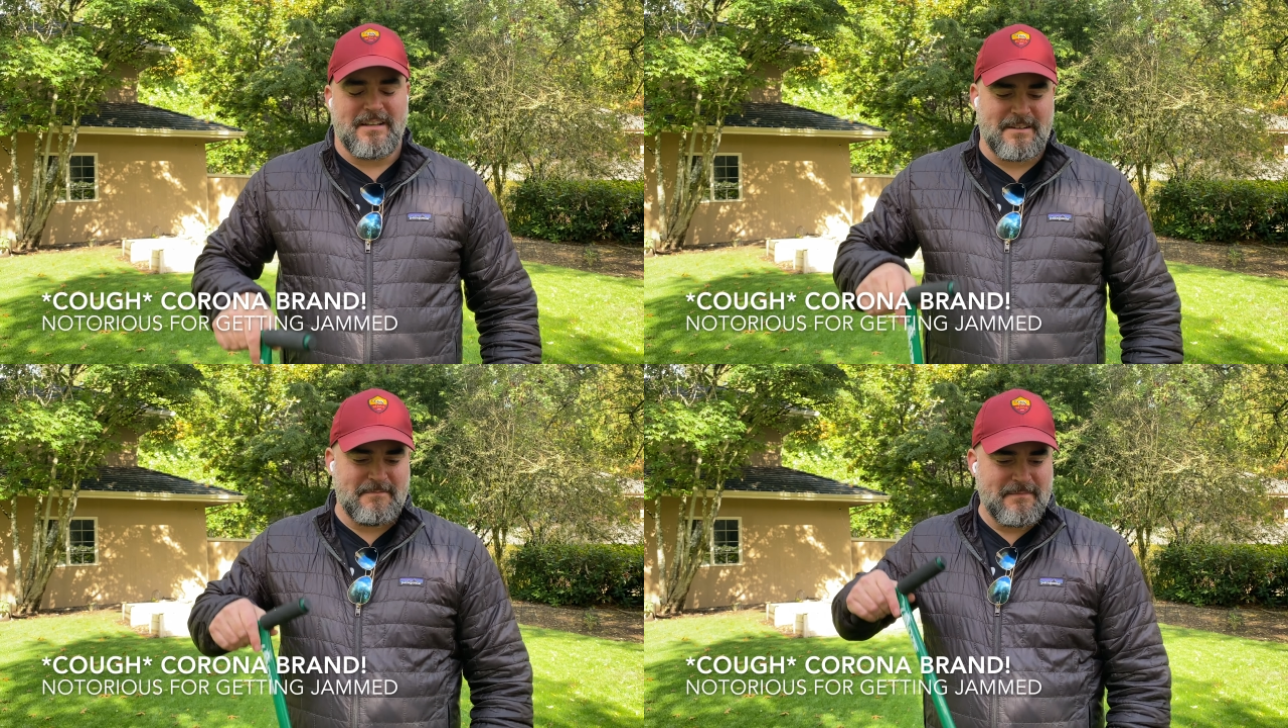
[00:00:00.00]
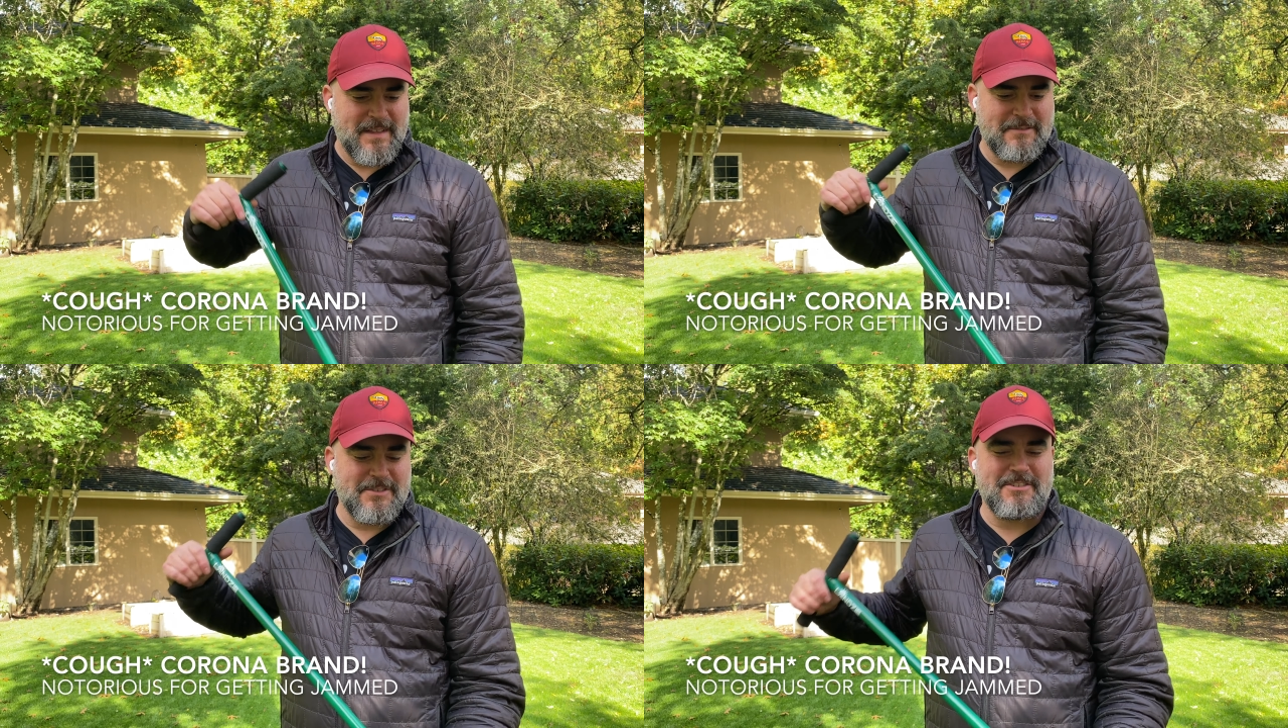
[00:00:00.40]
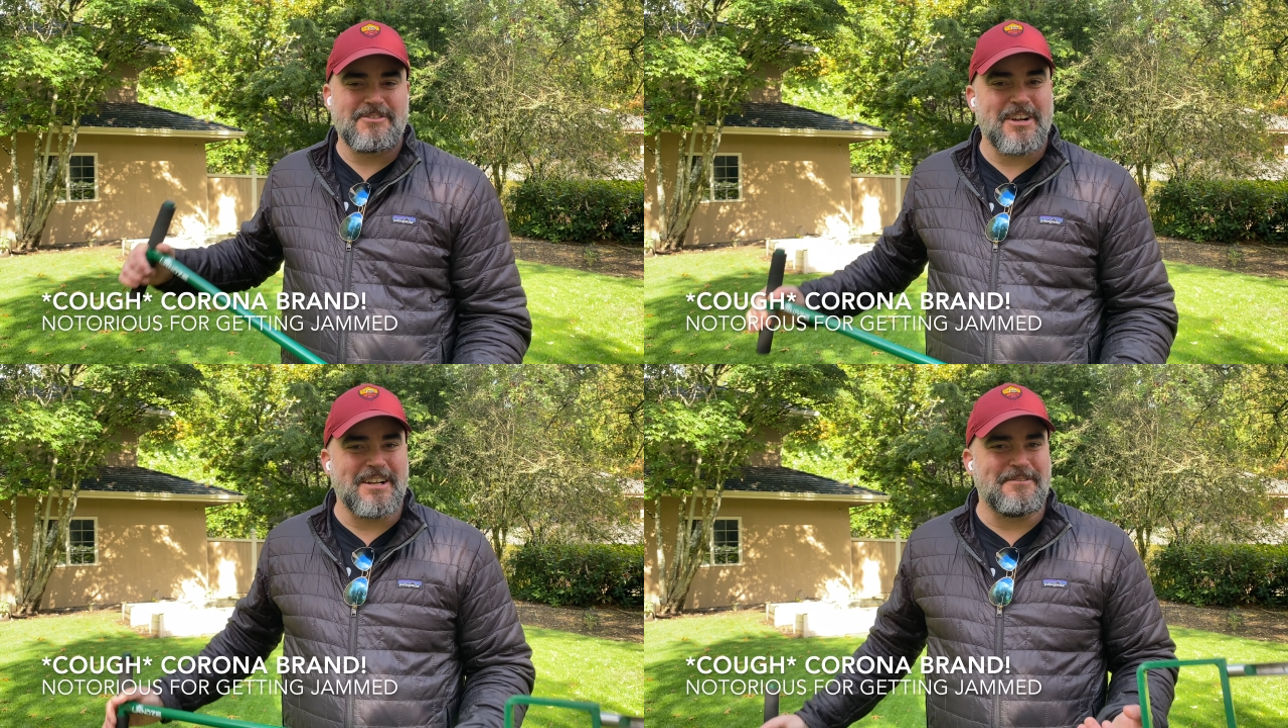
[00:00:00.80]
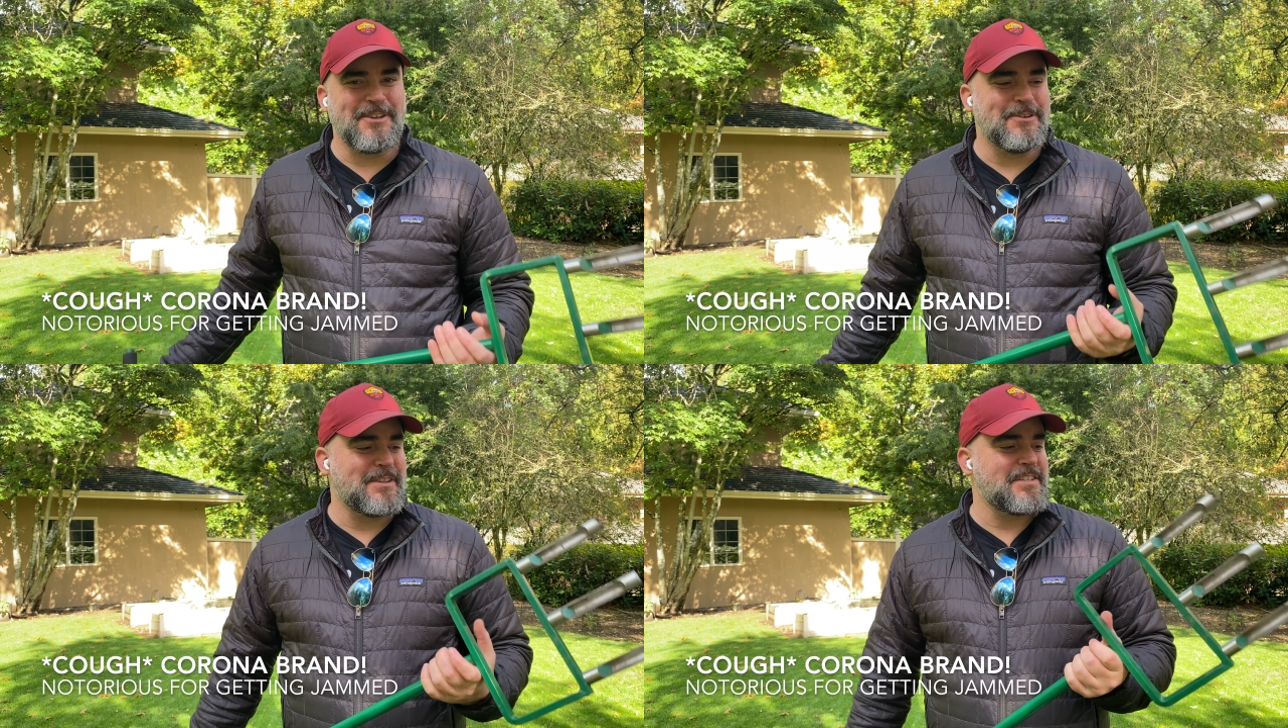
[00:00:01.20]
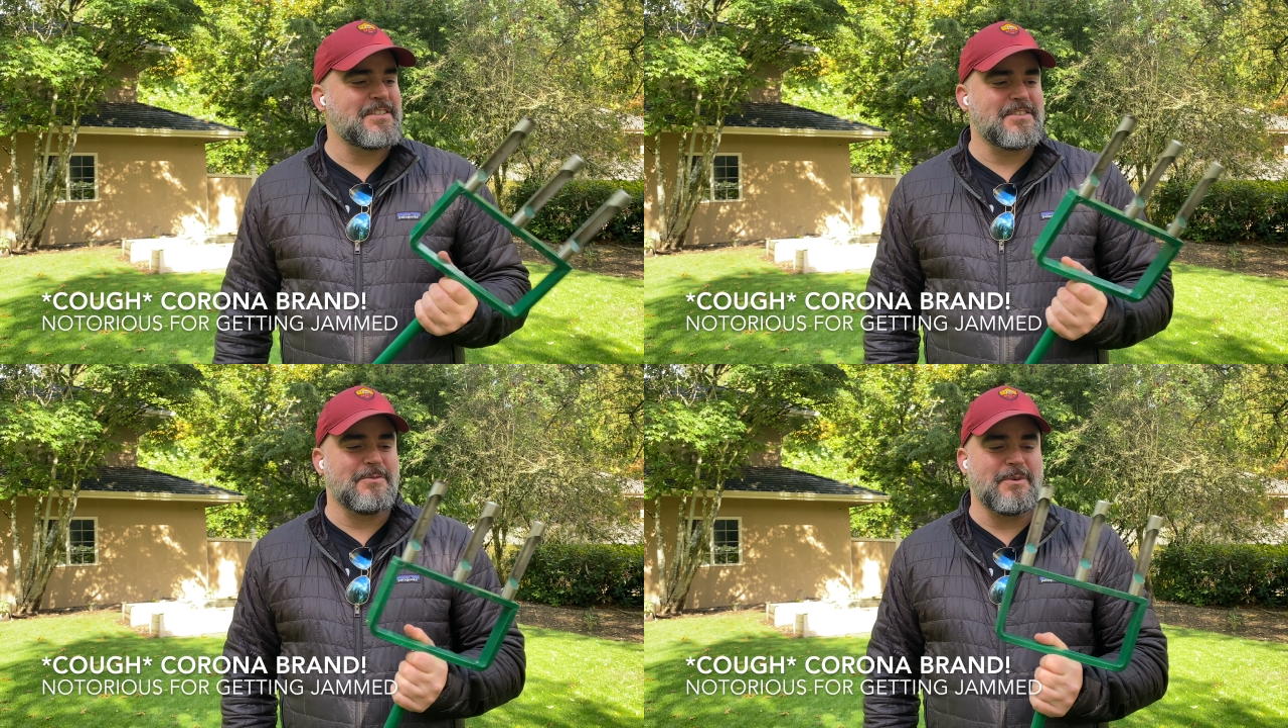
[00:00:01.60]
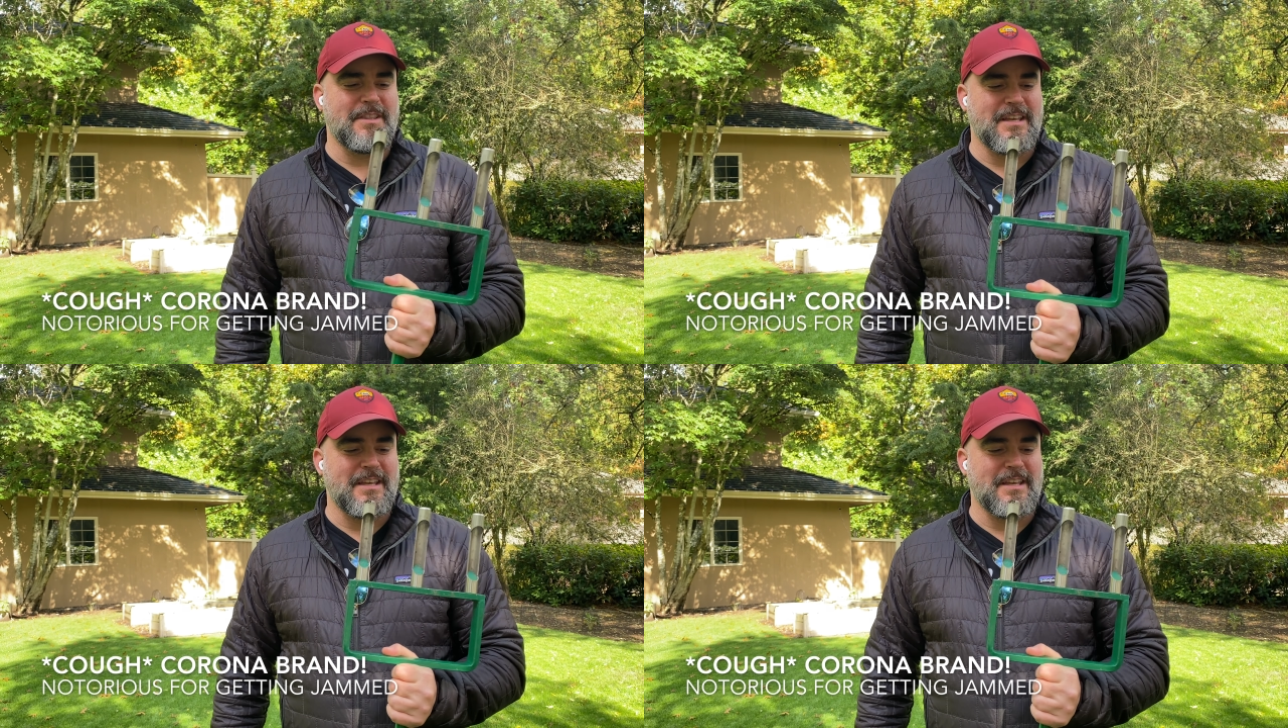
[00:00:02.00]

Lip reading: I've tried a few, and this is the one